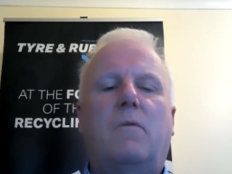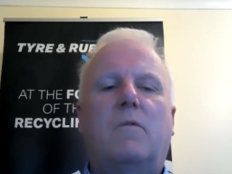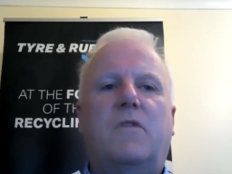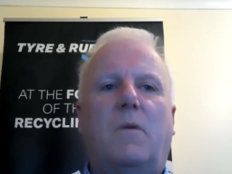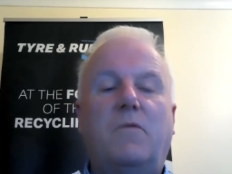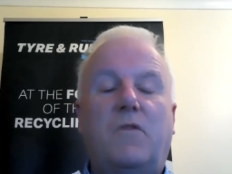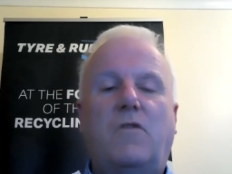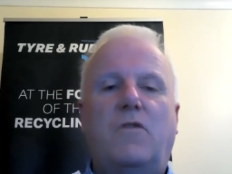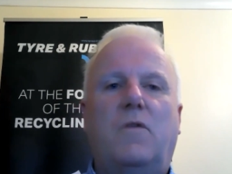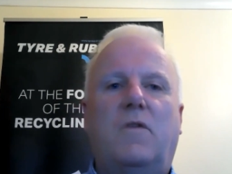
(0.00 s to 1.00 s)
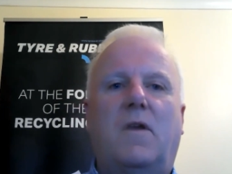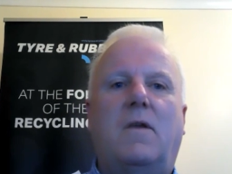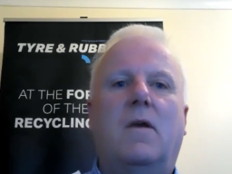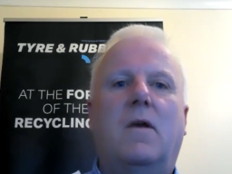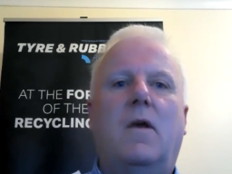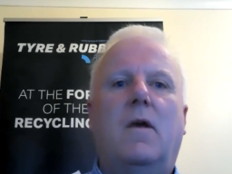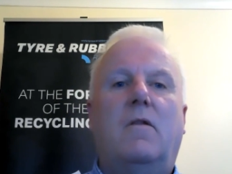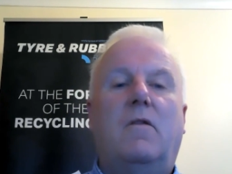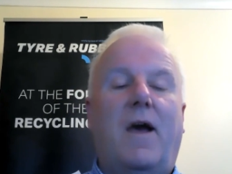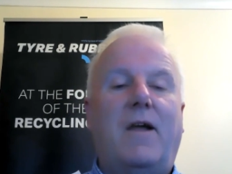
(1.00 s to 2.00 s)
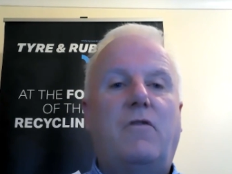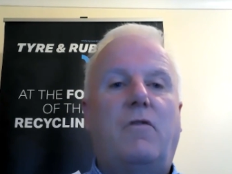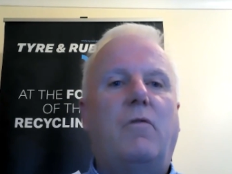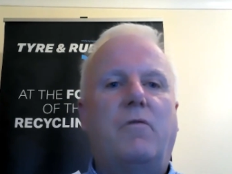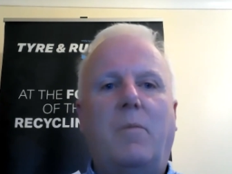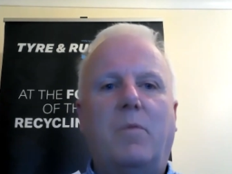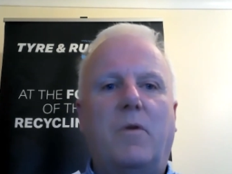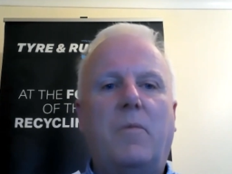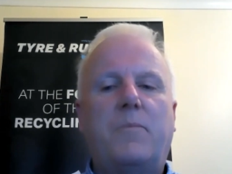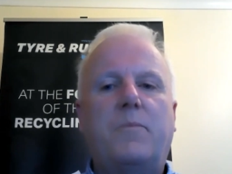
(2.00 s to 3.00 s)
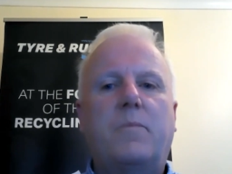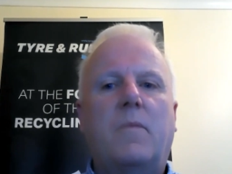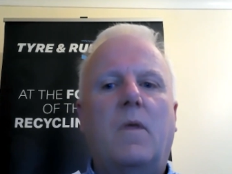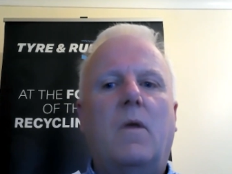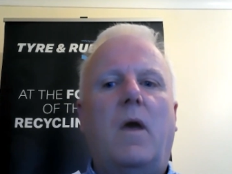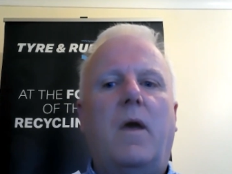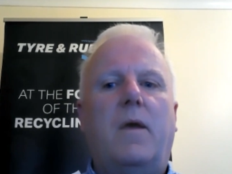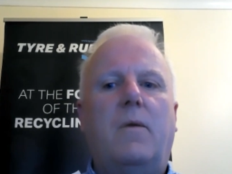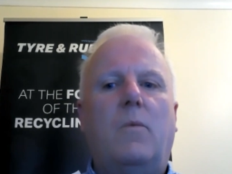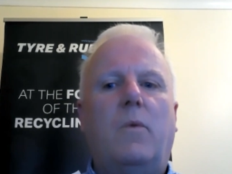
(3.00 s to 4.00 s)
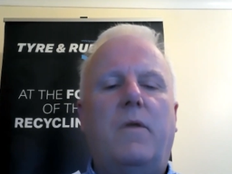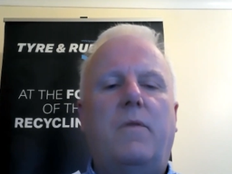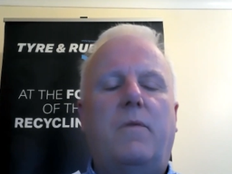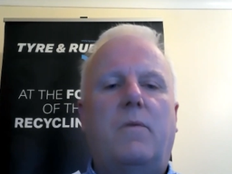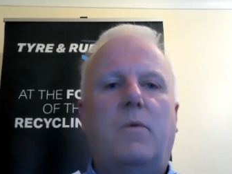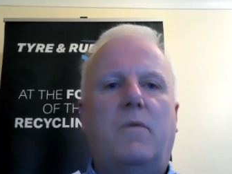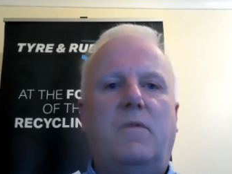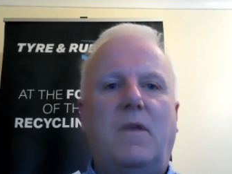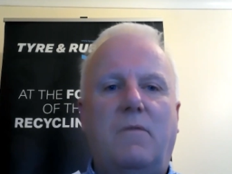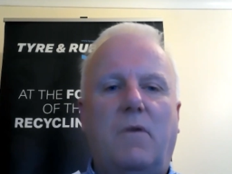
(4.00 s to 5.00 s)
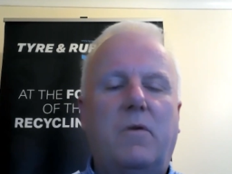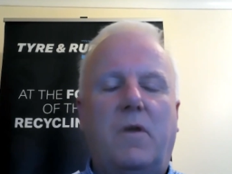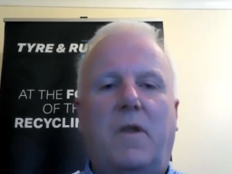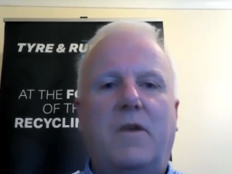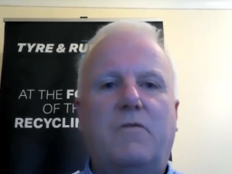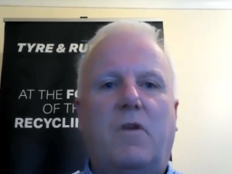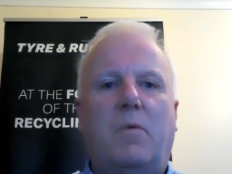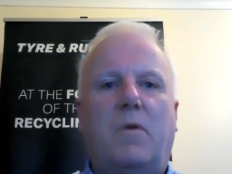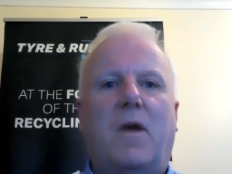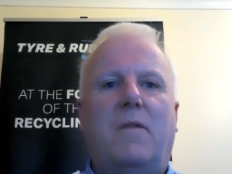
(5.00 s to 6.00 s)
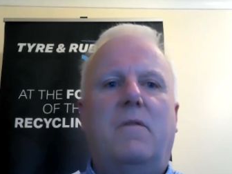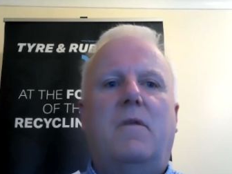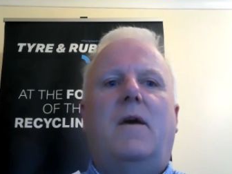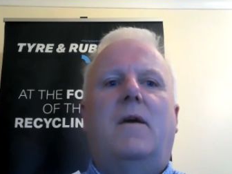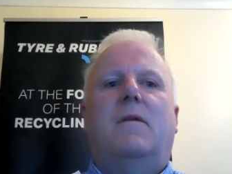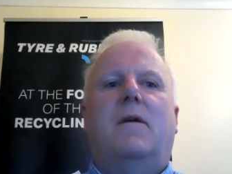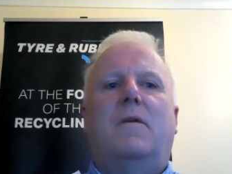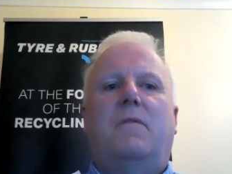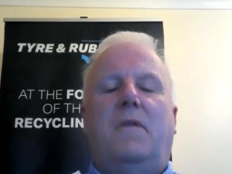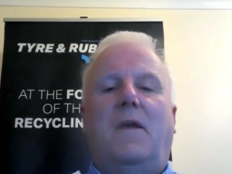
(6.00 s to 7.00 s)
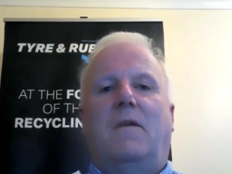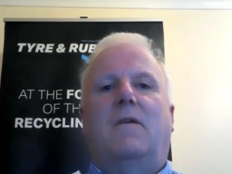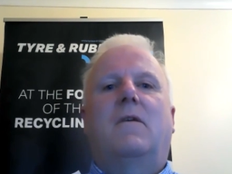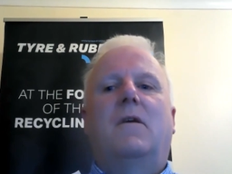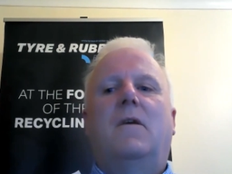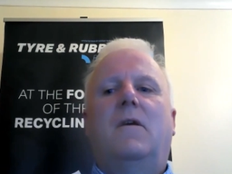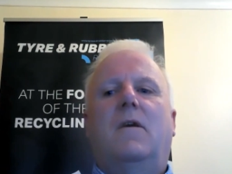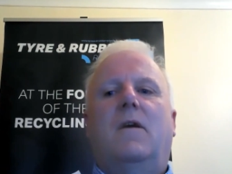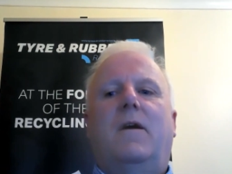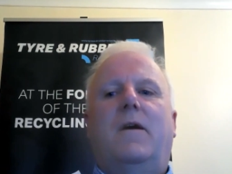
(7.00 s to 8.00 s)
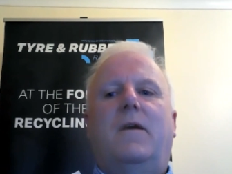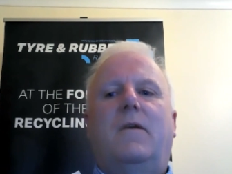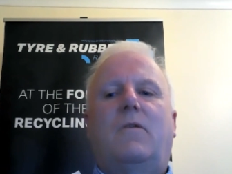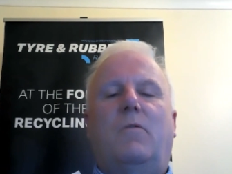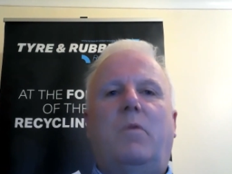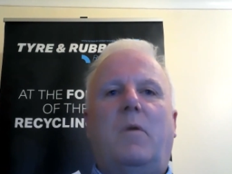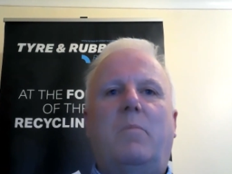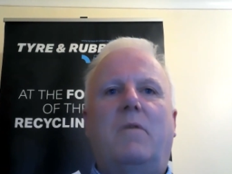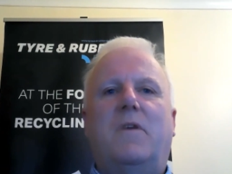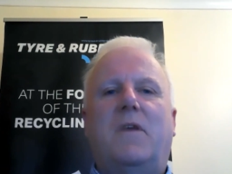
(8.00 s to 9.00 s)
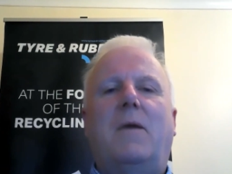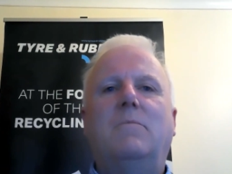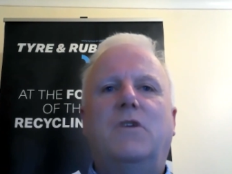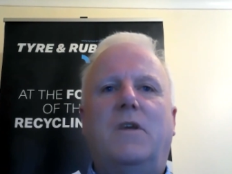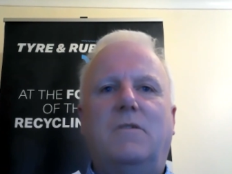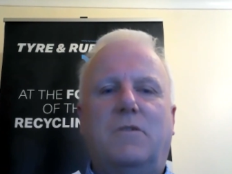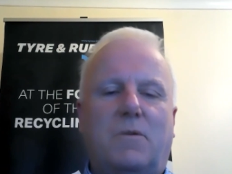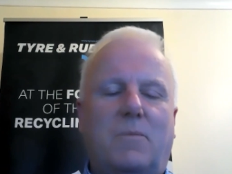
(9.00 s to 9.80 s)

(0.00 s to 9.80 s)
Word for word: substituting natural rubber uh, with, with devulcanized rubber. And that, I think, it could be a bit of a game changer.